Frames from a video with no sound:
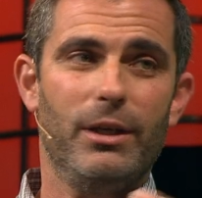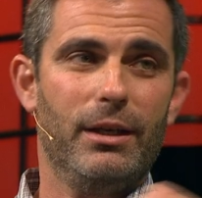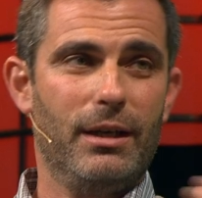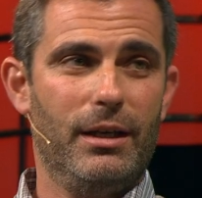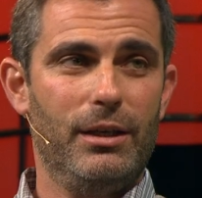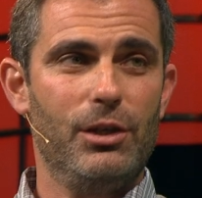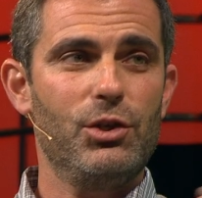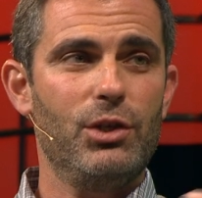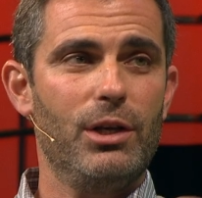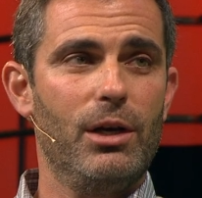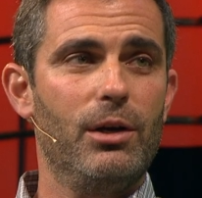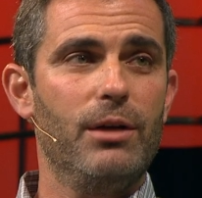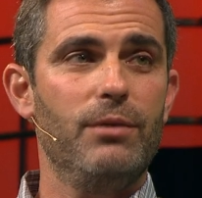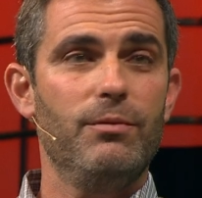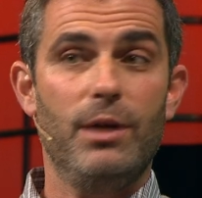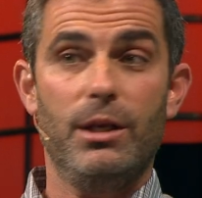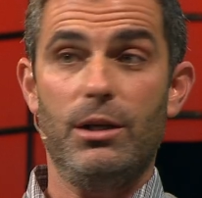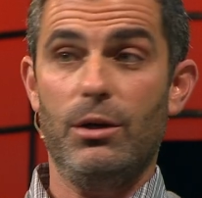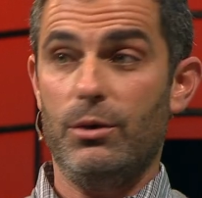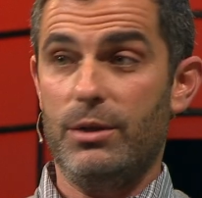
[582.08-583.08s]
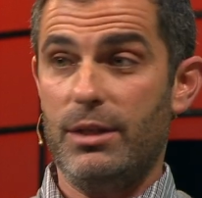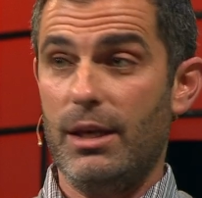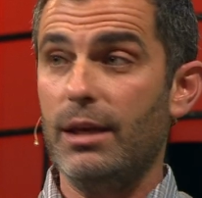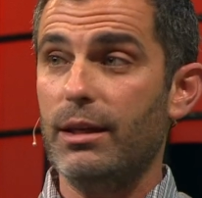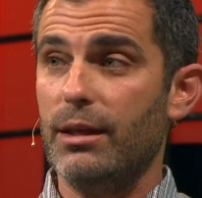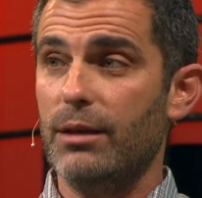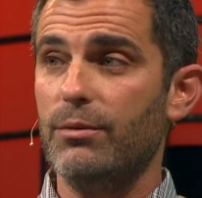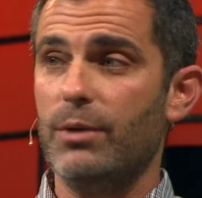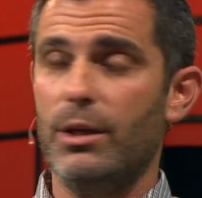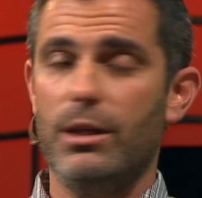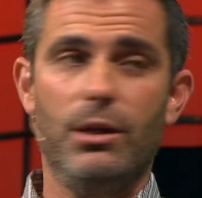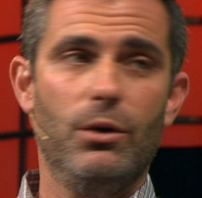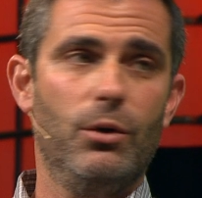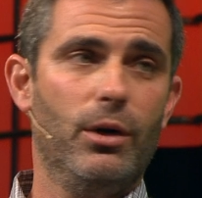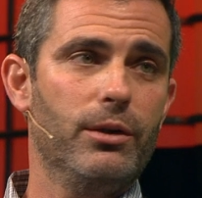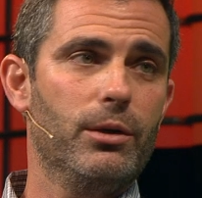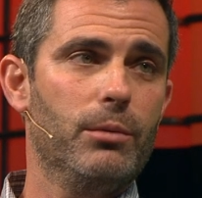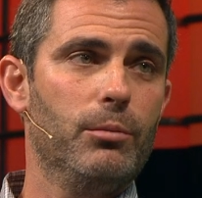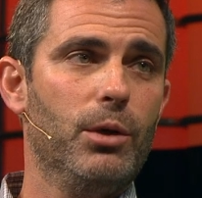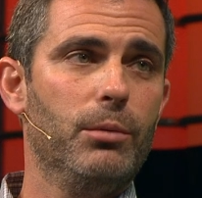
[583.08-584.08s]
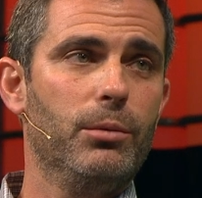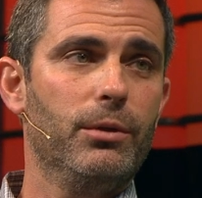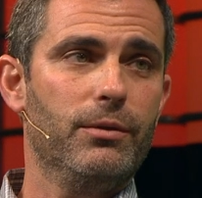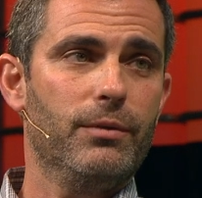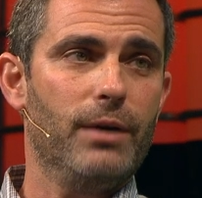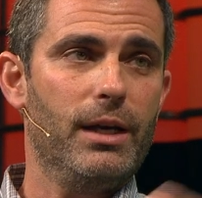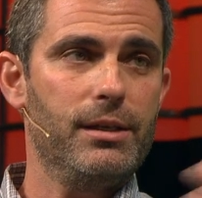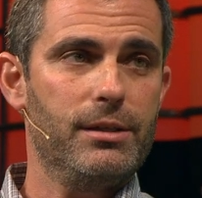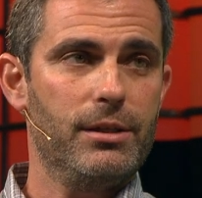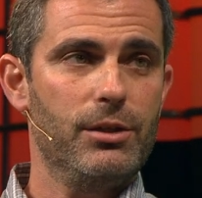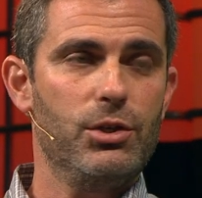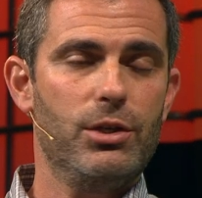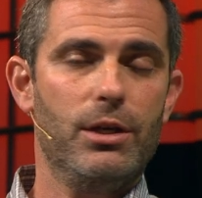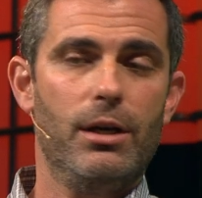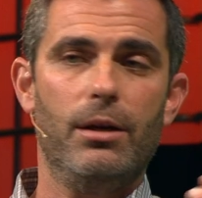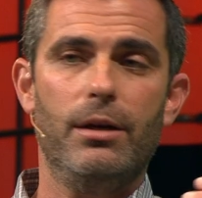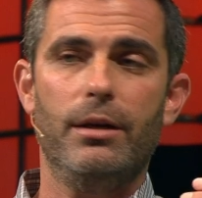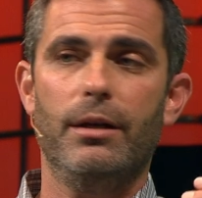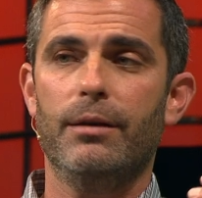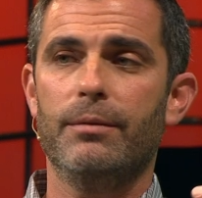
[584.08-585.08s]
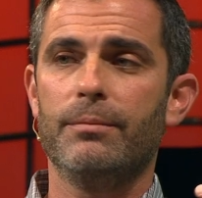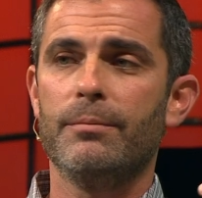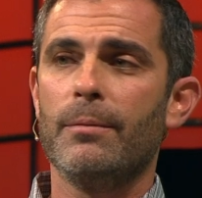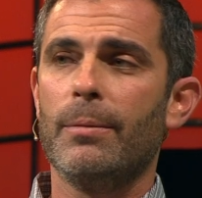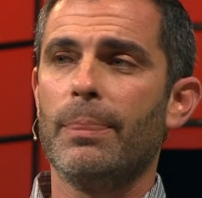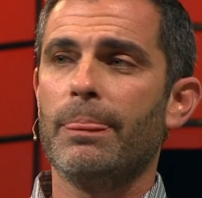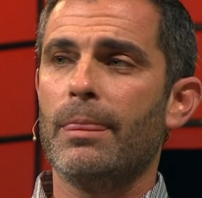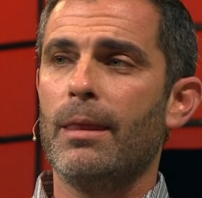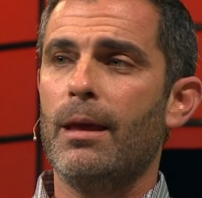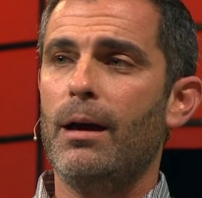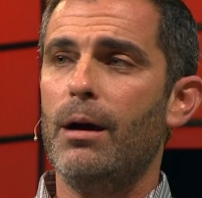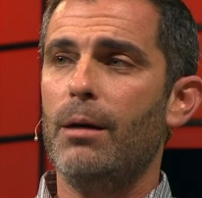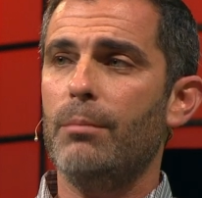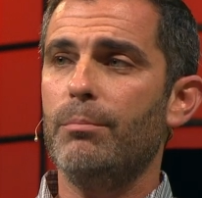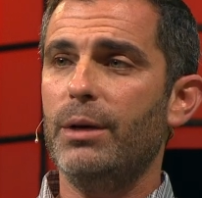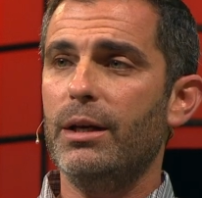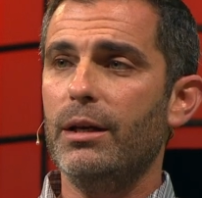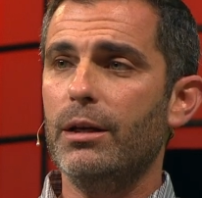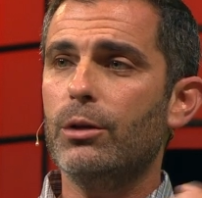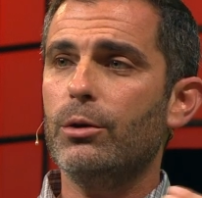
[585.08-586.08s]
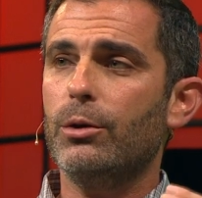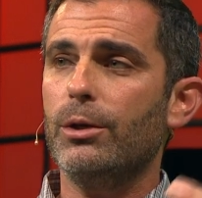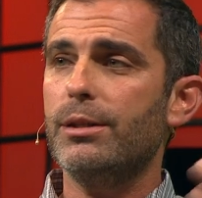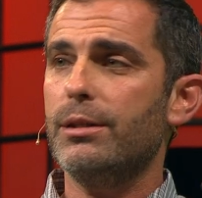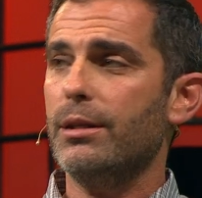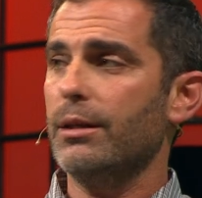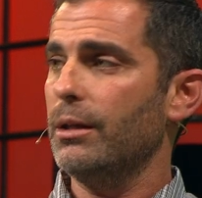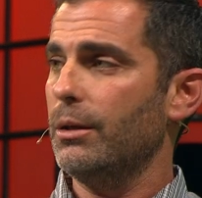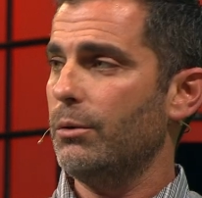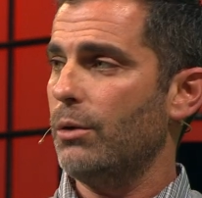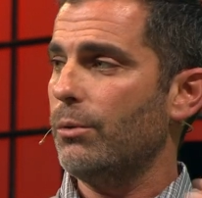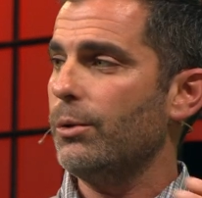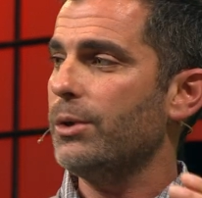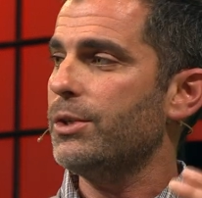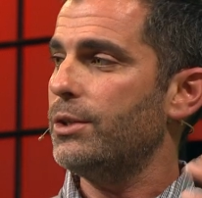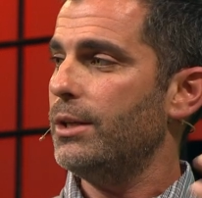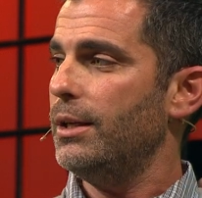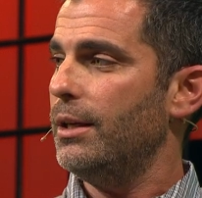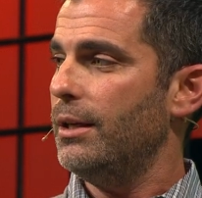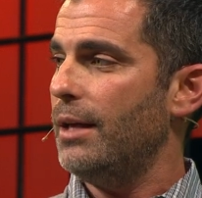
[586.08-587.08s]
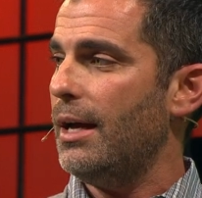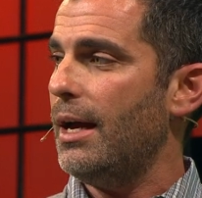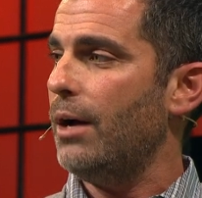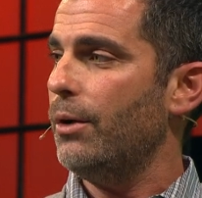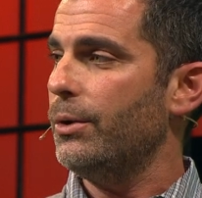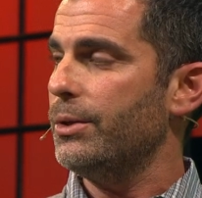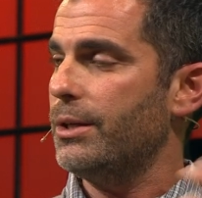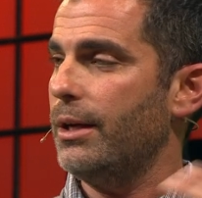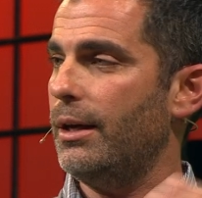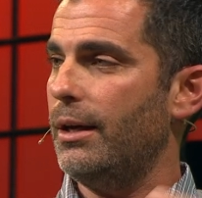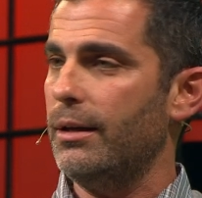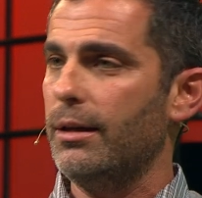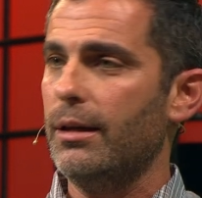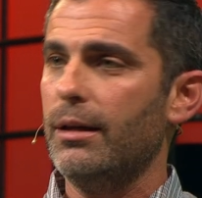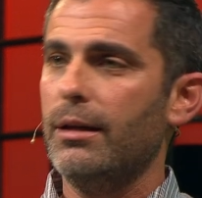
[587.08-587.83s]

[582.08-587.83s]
kind of sharing video, taking video on their mobile device and sharing it. But increasingly what we're seeing now is that